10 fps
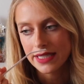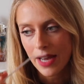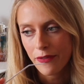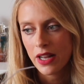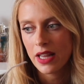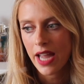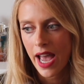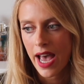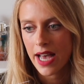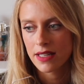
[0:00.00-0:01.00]
It definitely
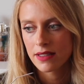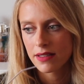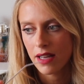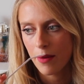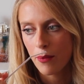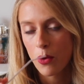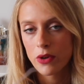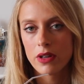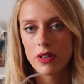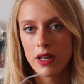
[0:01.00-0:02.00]
has
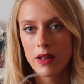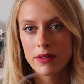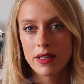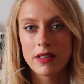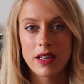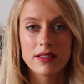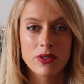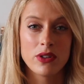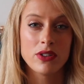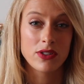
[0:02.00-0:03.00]
a
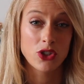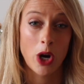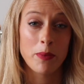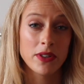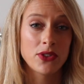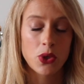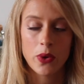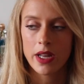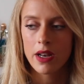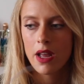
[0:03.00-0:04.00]
certain sharpness to
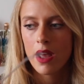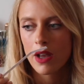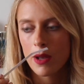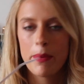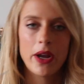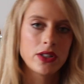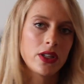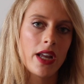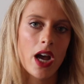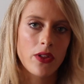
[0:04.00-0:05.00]
it compared to
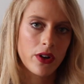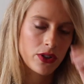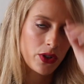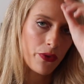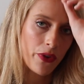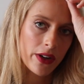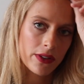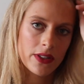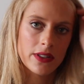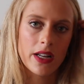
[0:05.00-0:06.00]
the other two
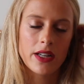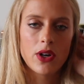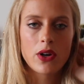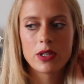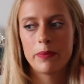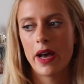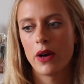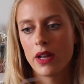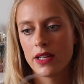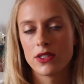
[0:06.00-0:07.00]
fragrances that I talked
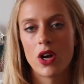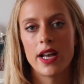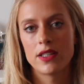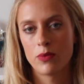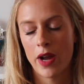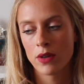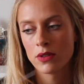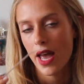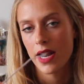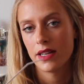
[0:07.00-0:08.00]
about. It's not as
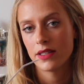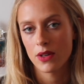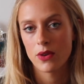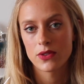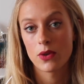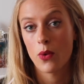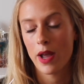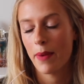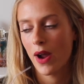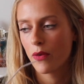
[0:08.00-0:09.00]
round, and it is also
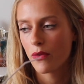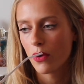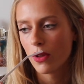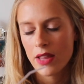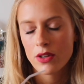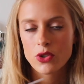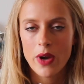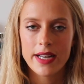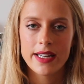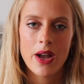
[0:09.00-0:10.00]
quite powerful. In the
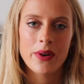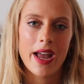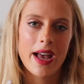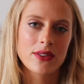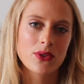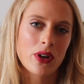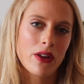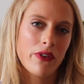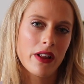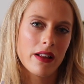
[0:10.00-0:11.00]
dry down, it has sort
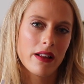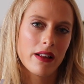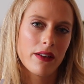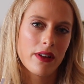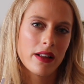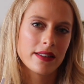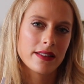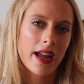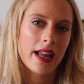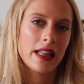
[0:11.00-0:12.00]
of a
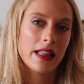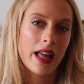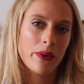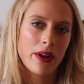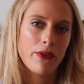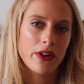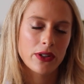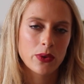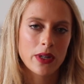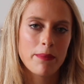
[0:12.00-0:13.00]
slight leathery feel
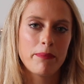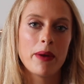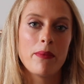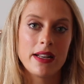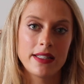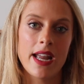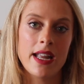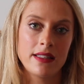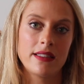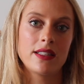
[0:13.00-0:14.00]
to it, but
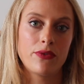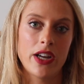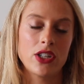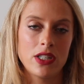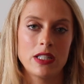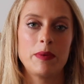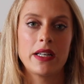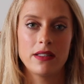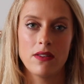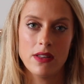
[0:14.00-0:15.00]
maintains this freshness
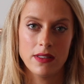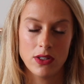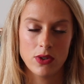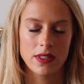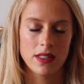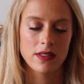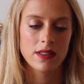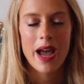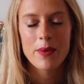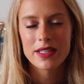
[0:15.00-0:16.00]
because of the citruses.
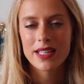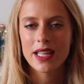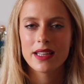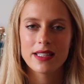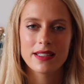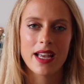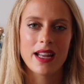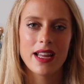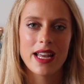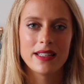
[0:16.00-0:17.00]
I would say that this
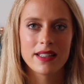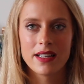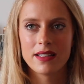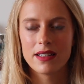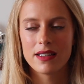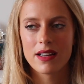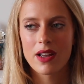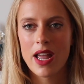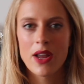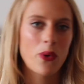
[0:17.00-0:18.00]
scent isn't
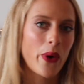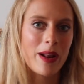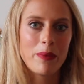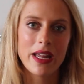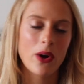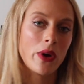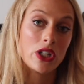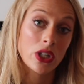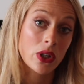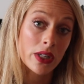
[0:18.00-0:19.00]
incredibly
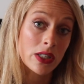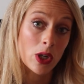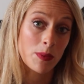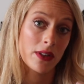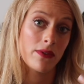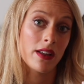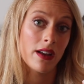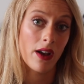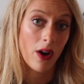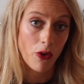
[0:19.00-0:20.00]
original in terms of
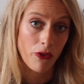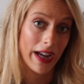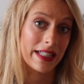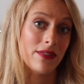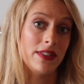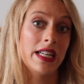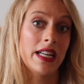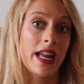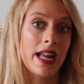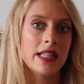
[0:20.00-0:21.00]
the olfactive
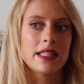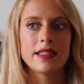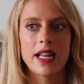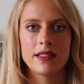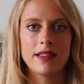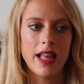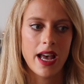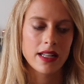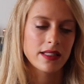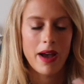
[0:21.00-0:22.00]
DNA, in the sense
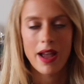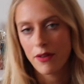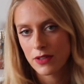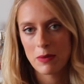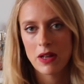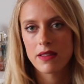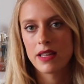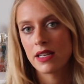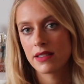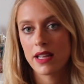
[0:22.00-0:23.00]
that I have smelt
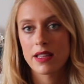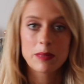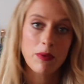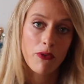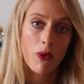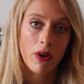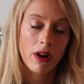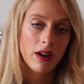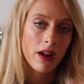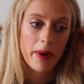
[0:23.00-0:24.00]
things like this
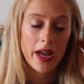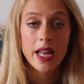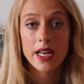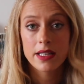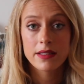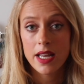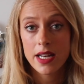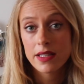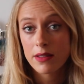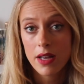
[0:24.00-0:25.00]
before, but it is
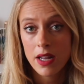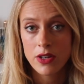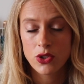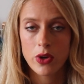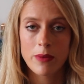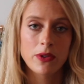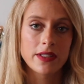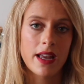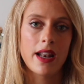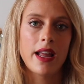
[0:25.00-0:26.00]
an enjoyable
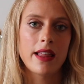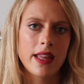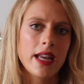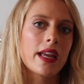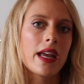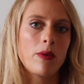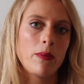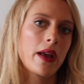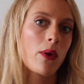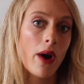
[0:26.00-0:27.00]
scent, and I think it would
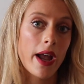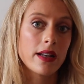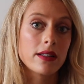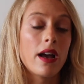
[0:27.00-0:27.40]
be quite